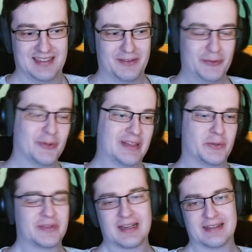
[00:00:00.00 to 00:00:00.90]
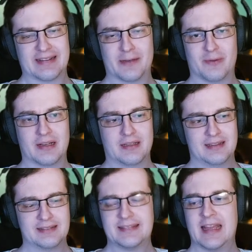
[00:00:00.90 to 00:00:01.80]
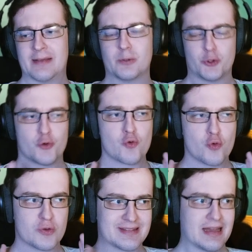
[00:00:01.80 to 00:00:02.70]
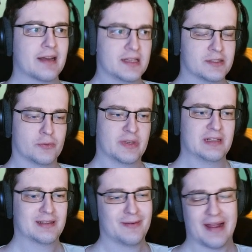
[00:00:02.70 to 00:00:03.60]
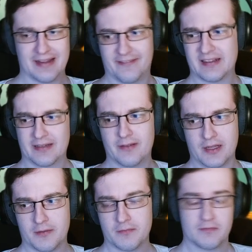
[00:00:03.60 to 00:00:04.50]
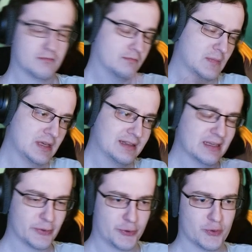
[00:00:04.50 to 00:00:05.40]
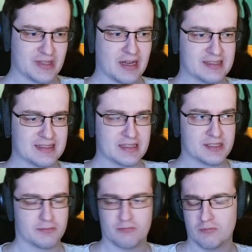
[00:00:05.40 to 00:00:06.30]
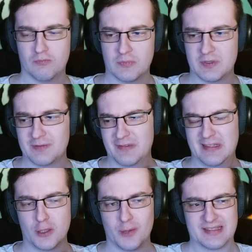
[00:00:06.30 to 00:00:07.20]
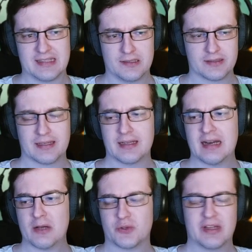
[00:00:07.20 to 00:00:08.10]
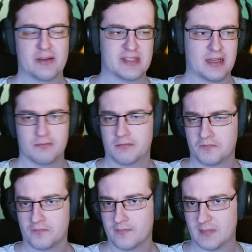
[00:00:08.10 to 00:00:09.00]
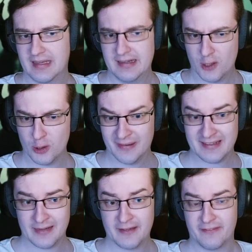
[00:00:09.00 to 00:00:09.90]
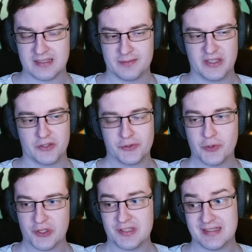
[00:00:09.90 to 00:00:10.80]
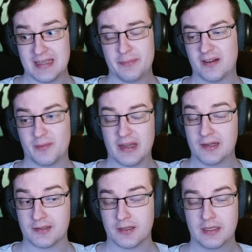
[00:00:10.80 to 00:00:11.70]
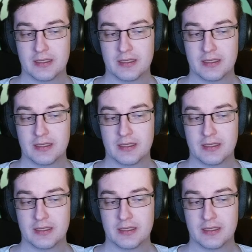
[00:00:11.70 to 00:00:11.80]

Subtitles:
you don't need to target anyone. They will choose targets to heal quite effectively. They will choose targets that is with lowest health and also have some healing over time effects because Nourish is empowered by it.